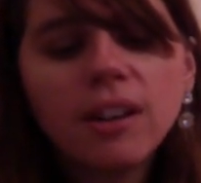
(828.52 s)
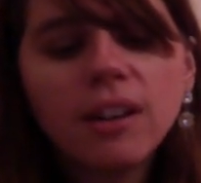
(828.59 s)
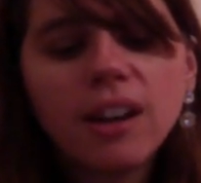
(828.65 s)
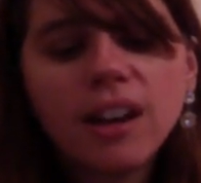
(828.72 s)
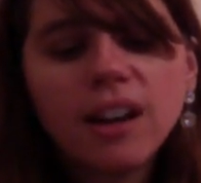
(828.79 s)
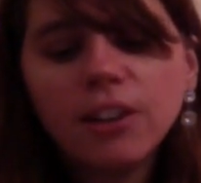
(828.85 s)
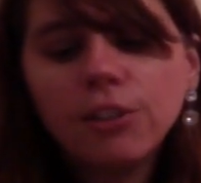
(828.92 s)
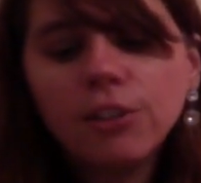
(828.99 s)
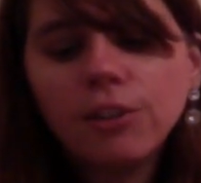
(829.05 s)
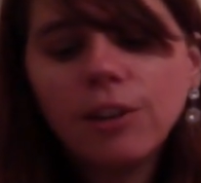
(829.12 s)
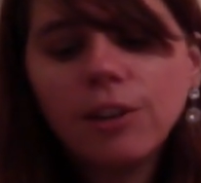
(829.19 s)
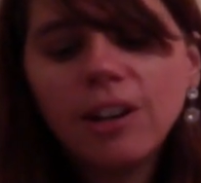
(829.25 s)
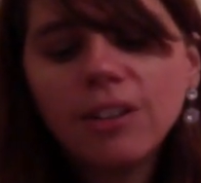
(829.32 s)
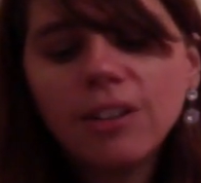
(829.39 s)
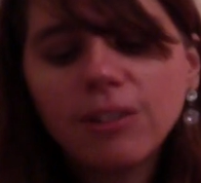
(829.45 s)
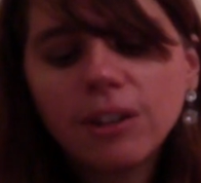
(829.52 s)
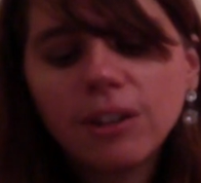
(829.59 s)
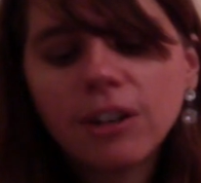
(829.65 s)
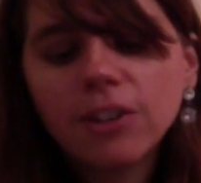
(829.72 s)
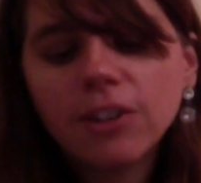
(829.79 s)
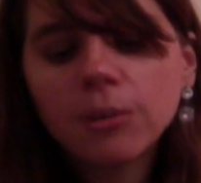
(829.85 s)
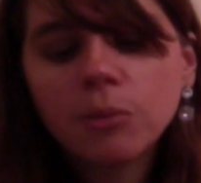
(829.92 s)
I'll try and figure
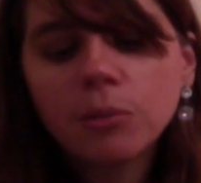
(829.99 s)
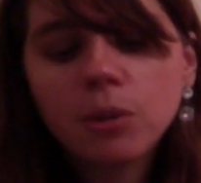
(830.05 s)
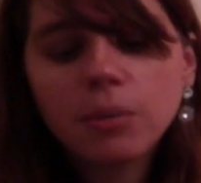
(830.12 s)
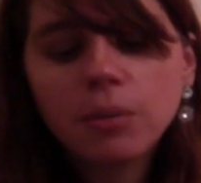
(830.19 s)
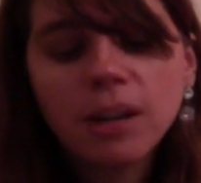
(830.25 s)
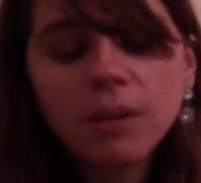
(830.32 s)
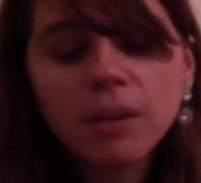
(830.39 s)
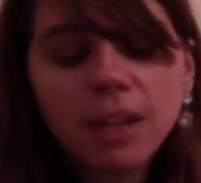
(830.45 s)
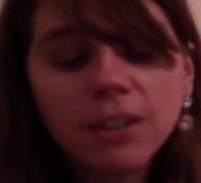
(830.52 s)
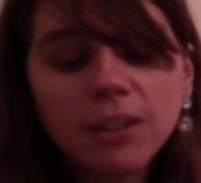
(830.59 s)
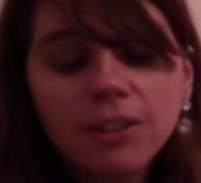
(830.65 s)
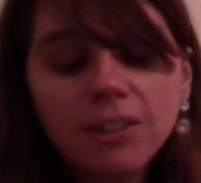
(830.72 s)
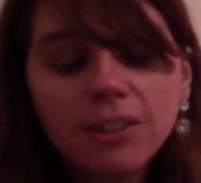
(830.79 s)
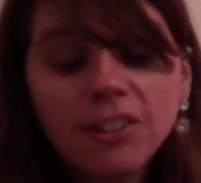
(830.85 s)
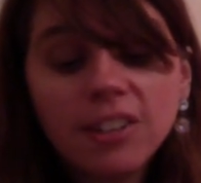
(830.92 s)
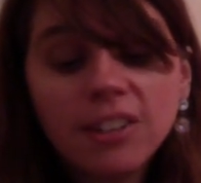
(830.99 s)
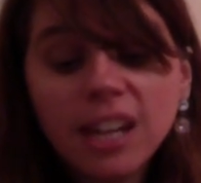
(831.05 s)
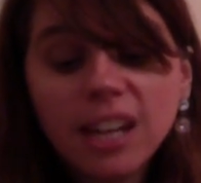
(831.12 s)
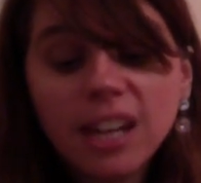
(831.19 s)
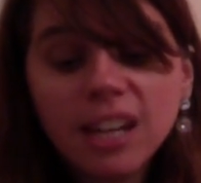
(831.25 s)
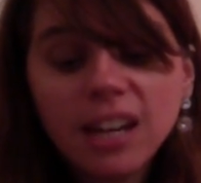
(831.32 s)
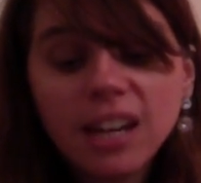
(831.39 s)
out some more about them. I couldn't see
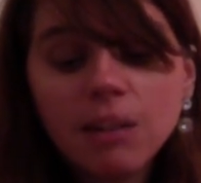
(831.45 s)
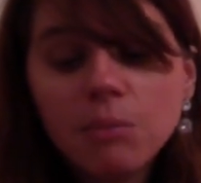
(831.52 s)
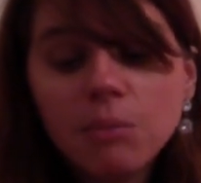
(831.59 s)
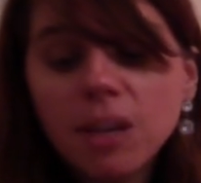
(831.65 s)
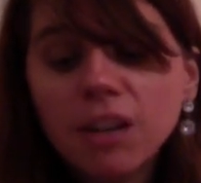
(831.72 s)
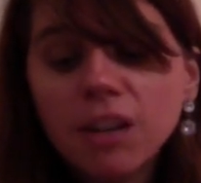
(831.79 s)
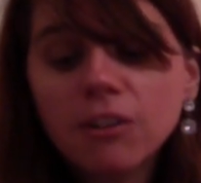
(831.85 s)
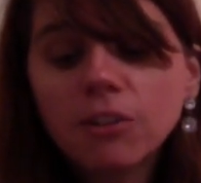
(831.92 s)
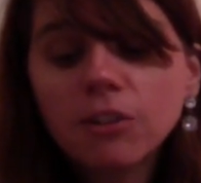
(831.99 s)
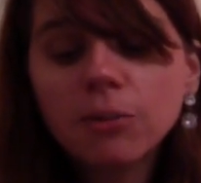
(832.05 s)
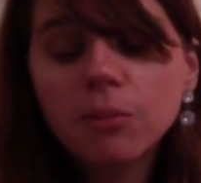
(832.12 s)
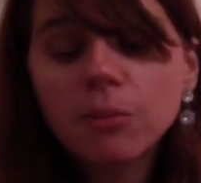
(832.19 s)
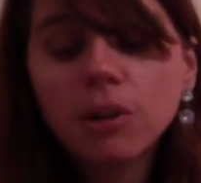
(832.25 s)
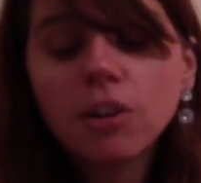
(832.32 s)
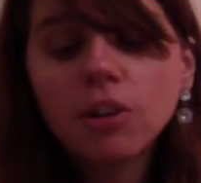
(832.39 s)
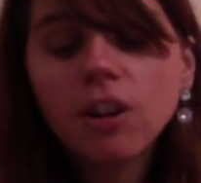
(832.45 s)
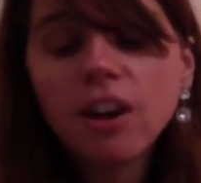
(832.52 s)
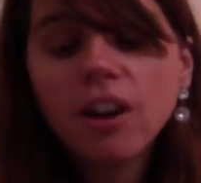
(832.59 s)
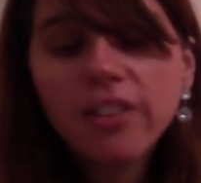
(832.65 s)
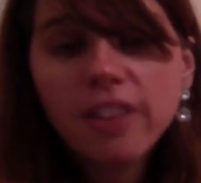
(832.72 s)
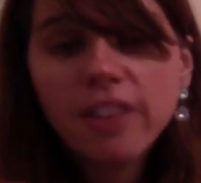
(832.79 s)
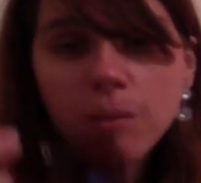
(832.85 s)
any kind of maker's mark
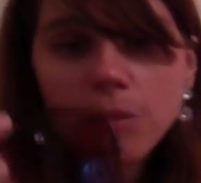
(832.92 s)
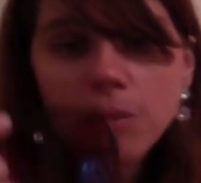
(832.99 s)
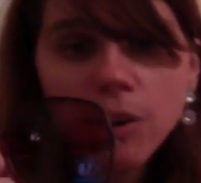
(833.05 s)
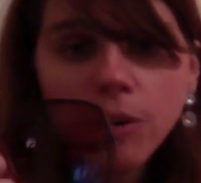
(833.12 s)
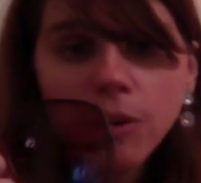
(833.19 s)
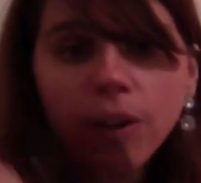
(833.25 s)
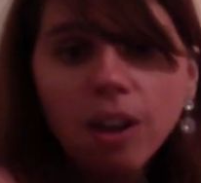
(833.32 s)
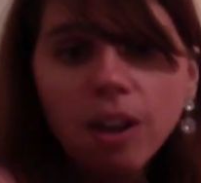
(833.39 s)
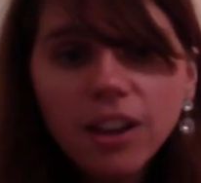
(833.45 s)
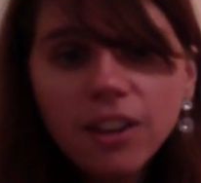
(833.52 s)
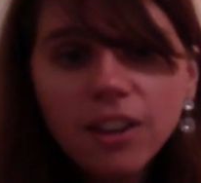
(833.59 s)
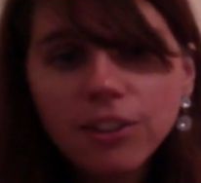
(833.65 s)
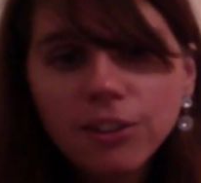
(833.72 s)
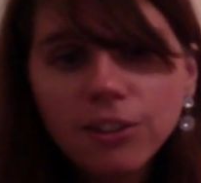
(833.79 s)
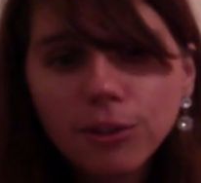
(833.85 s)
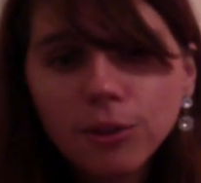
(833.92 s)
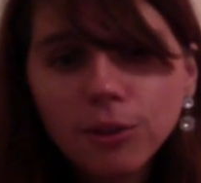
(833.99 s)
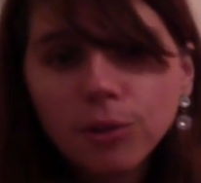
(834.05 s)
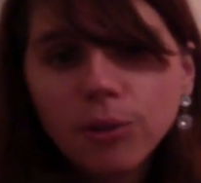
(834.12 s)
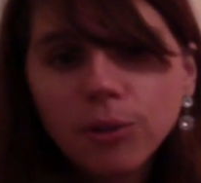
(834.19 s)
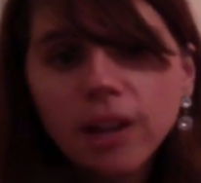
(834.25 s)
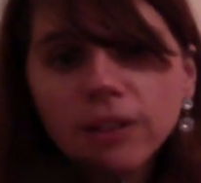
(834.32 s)
on them though,
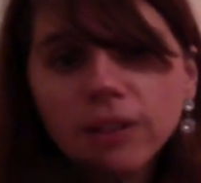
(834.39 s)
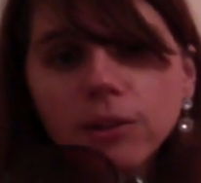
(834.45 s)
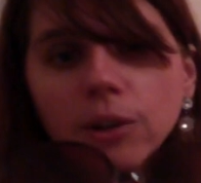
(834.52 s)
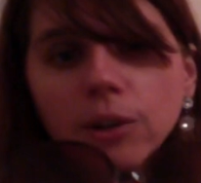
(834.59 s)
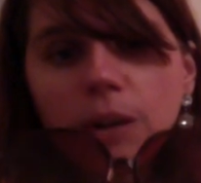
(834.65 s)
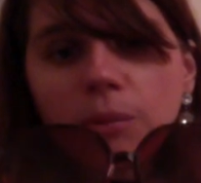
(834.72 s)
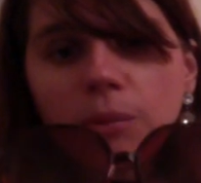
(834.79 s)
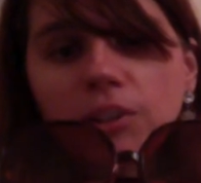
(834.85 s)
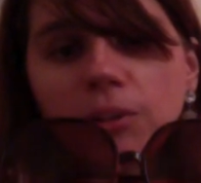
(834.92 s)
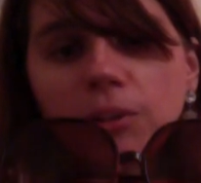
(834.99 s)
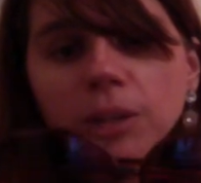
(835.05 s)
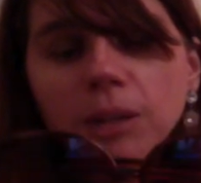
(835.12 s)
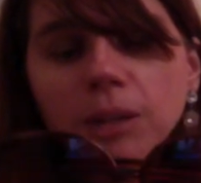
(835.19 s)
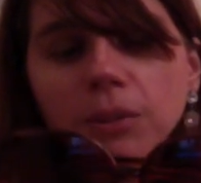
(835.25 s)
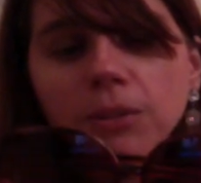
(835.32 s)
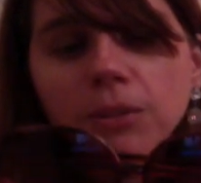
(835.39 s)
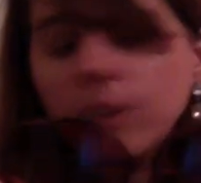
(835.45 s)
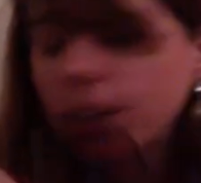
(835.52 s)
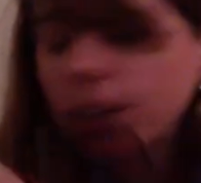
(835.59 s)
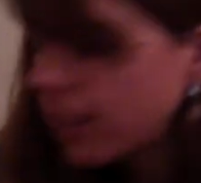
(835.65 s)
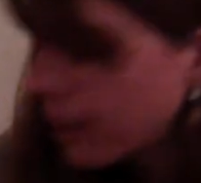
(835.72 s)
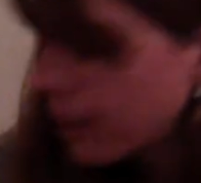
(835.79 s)
so I don't know how much I'll be able to
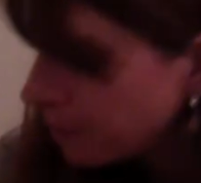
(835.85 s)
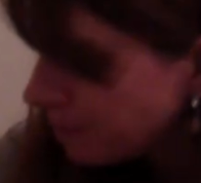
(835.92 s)
find out.